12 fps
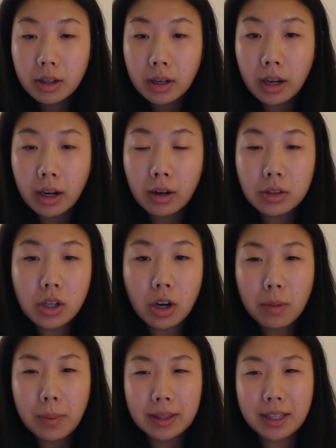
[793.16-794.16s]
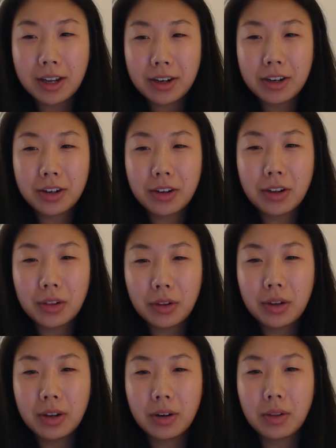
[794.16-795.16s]
And I'll talk about that
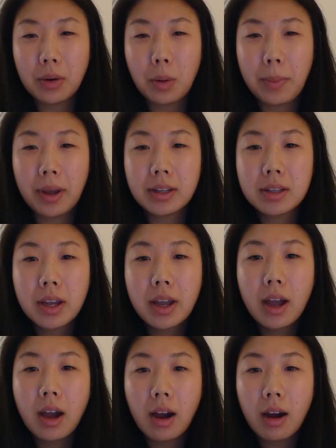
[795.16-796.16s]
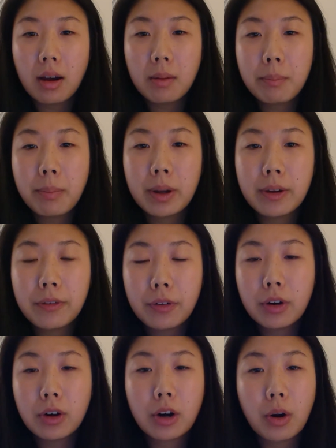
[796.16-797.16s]
in a little bit. But
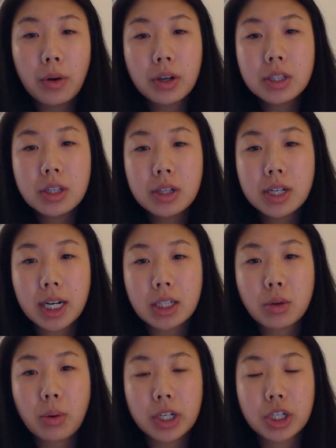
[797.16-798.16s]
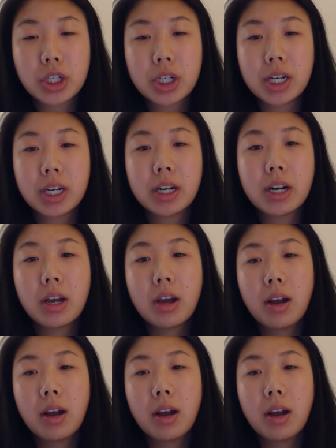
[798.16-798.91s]
for going on to the next question,